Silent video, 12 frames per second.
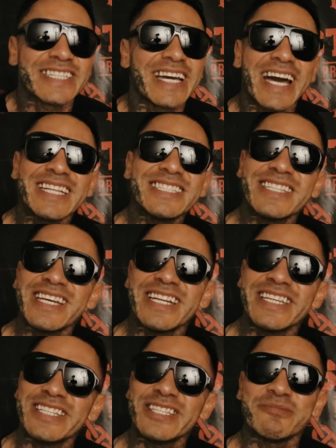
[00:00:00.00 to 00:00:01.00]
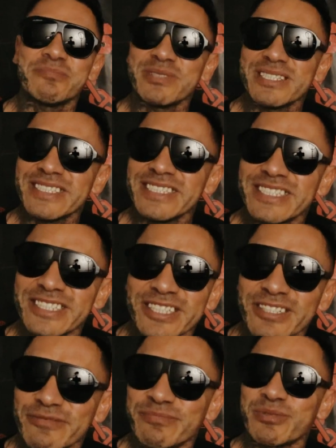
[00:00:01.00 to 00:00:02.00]
God's not in the business
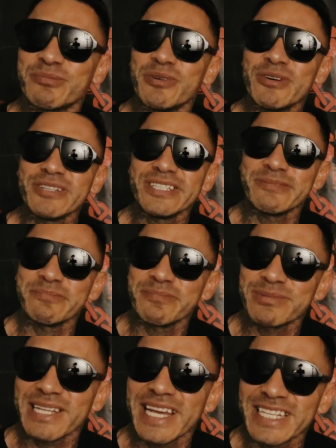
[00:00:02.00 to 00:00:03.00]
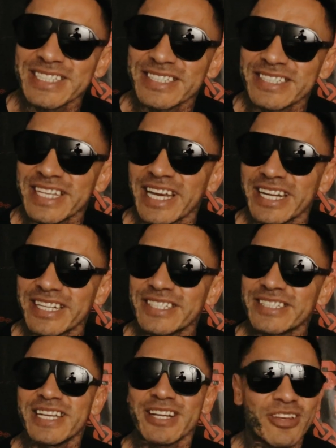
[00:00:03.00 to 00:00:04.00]
of promoting plans that
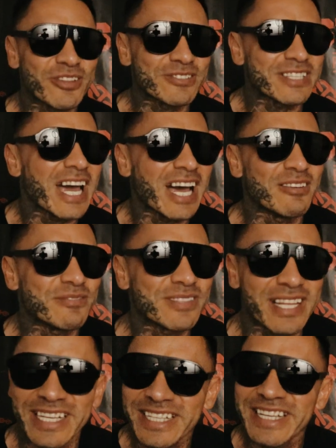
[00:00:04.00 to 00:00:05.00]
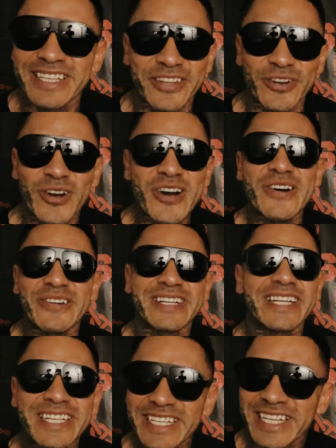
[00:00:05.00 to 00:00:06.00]
others have, like, their
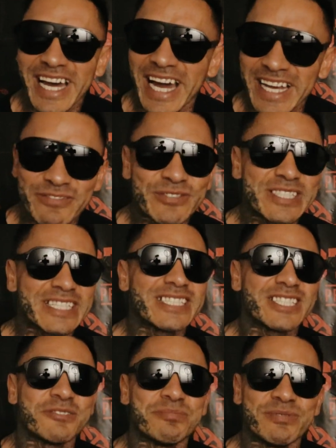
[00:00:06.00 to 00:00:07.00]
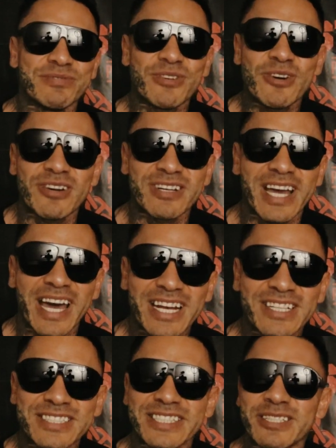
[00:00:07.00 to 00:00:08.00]
own. I've said this before.
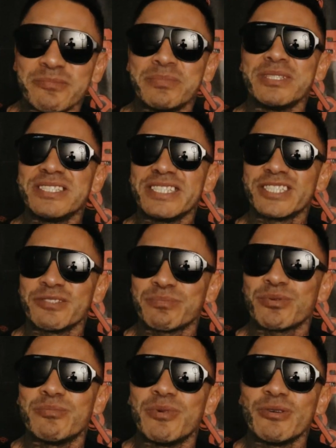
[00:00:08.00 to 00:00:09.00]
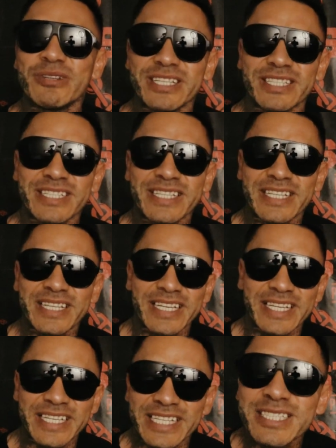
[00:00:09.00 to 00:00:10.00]
God is in the business of promoting
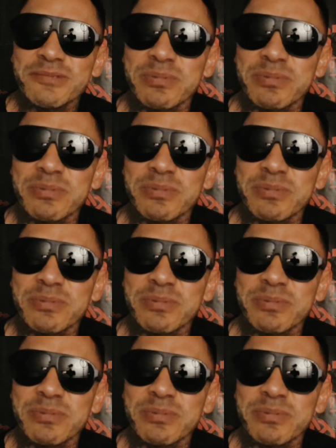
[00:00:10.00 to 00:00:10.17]
his